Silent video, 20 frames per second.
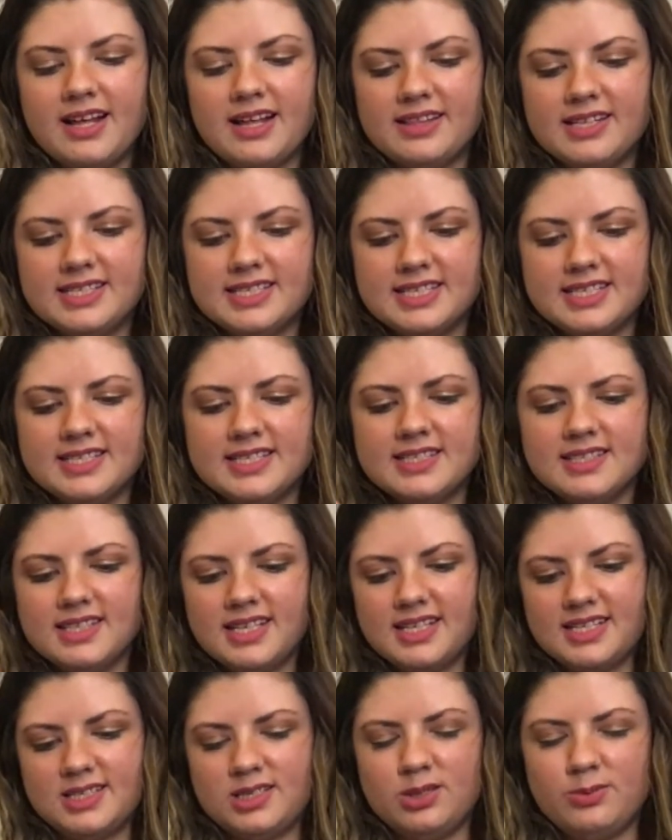This isn't
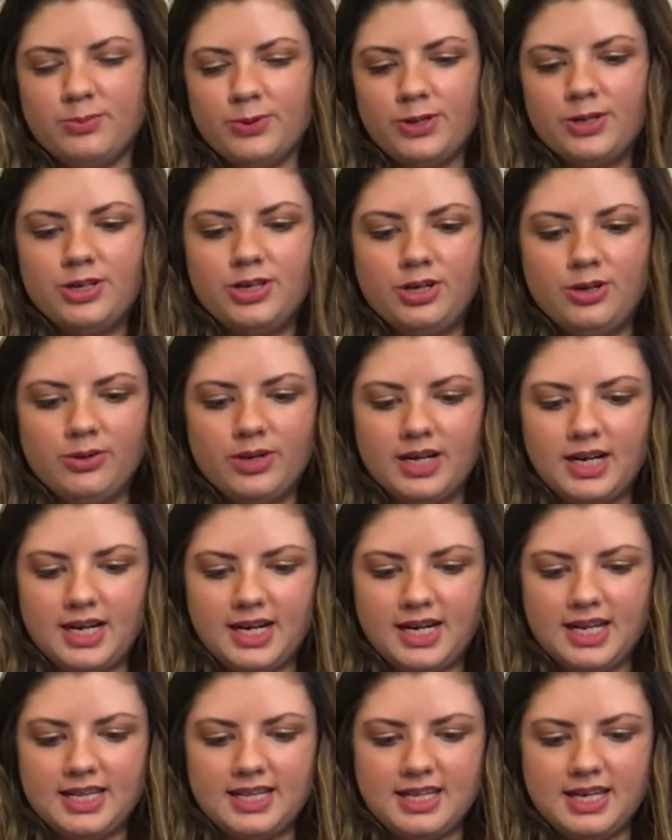like super new or
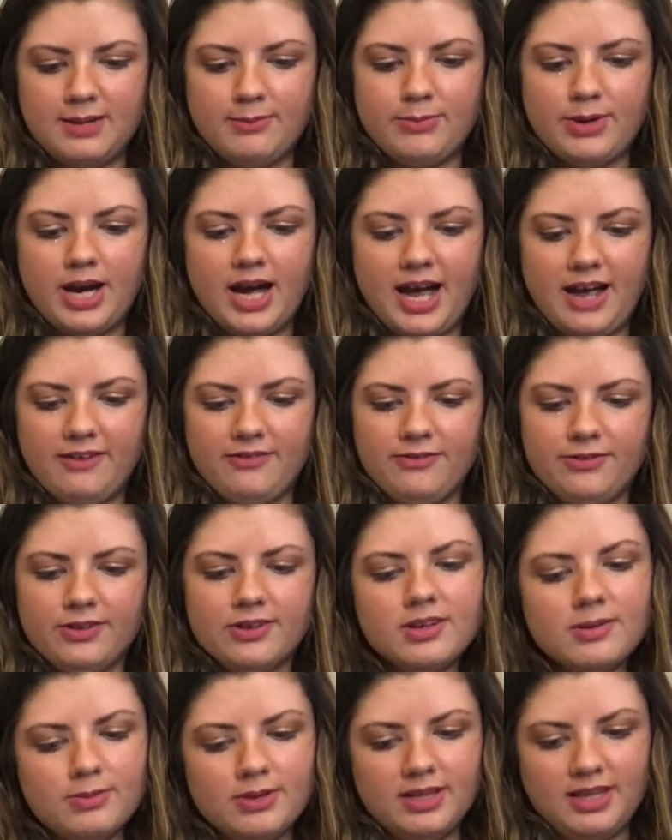anything, but I've
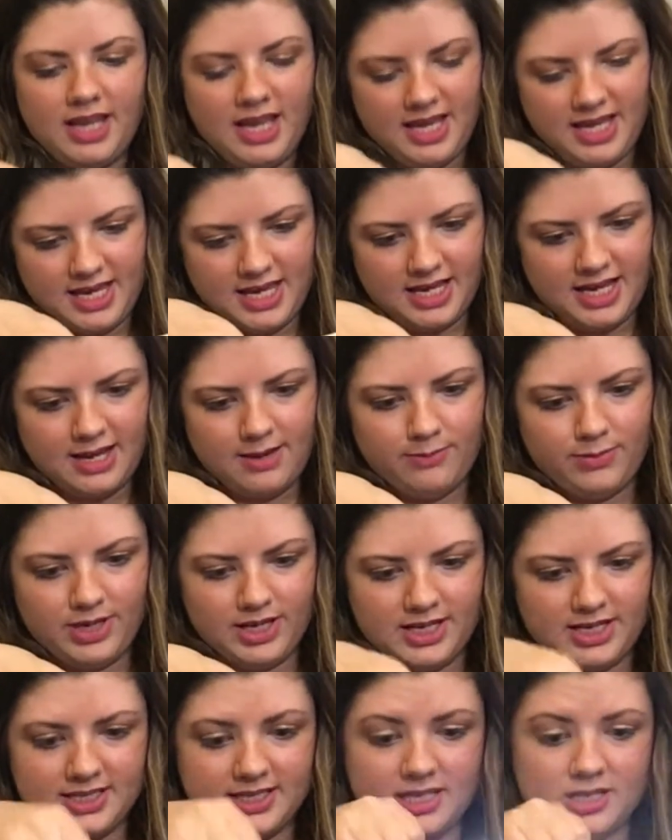really been liking it
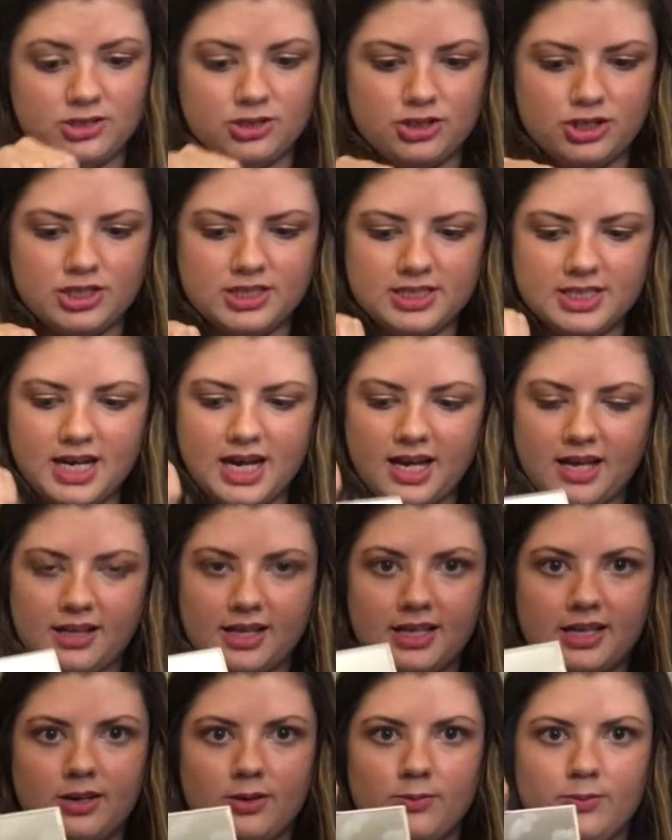because it's just got
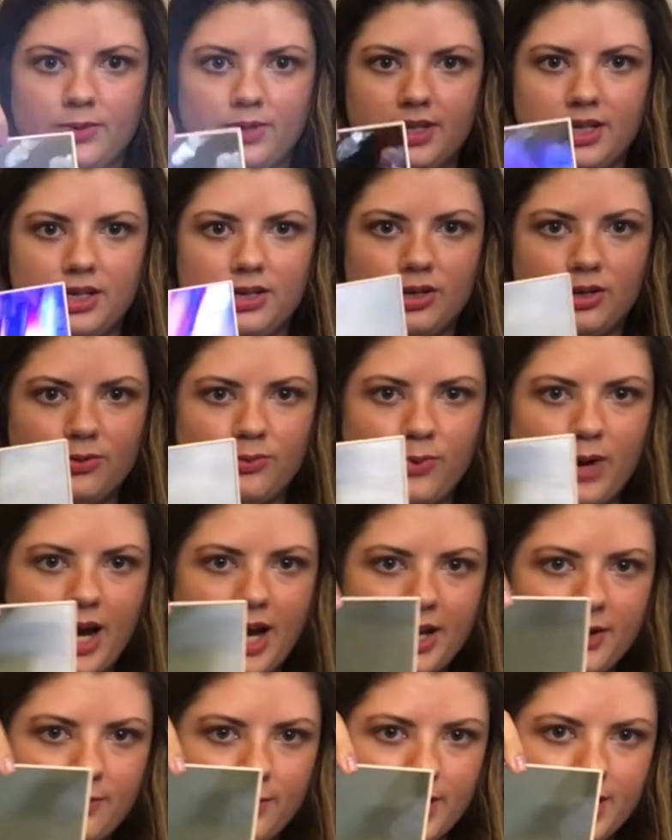like a really good
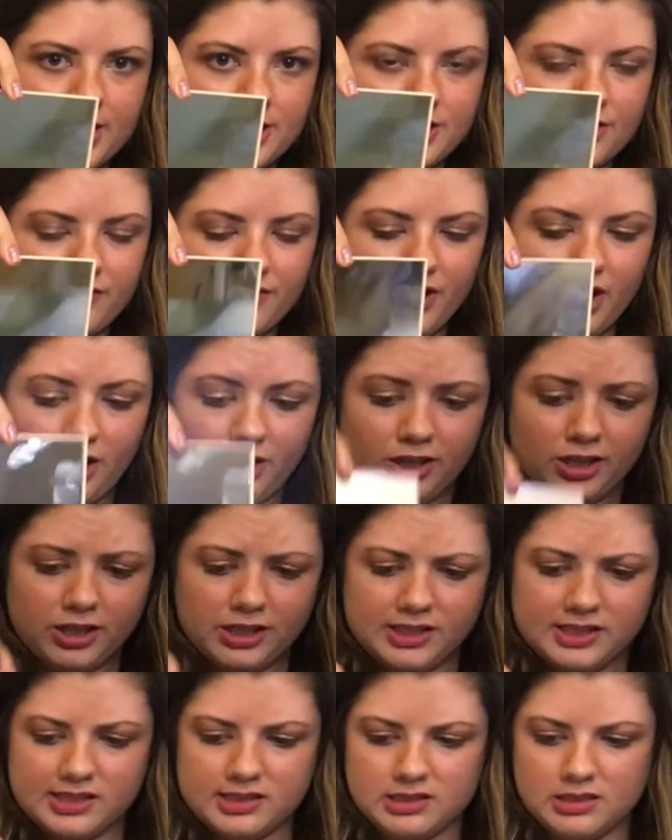wide range of
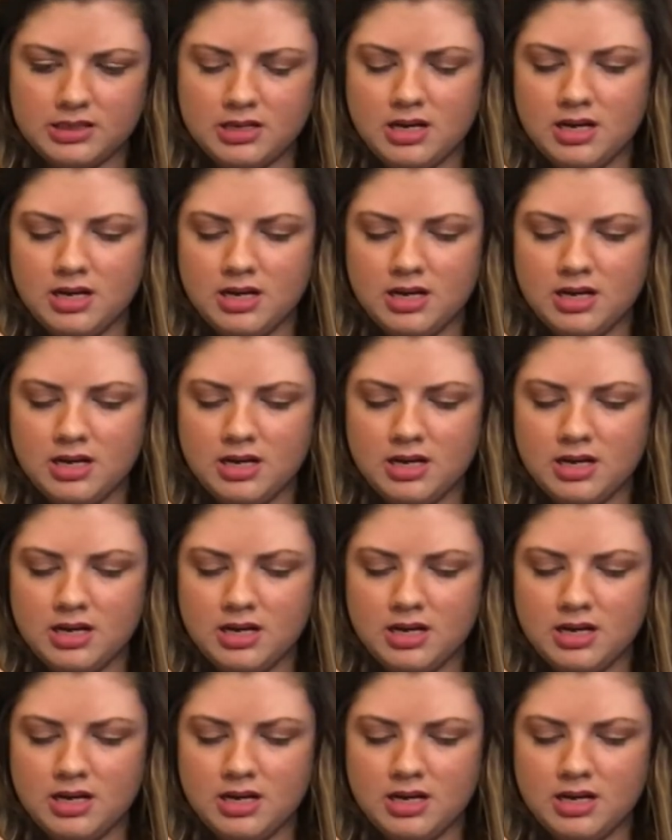colors,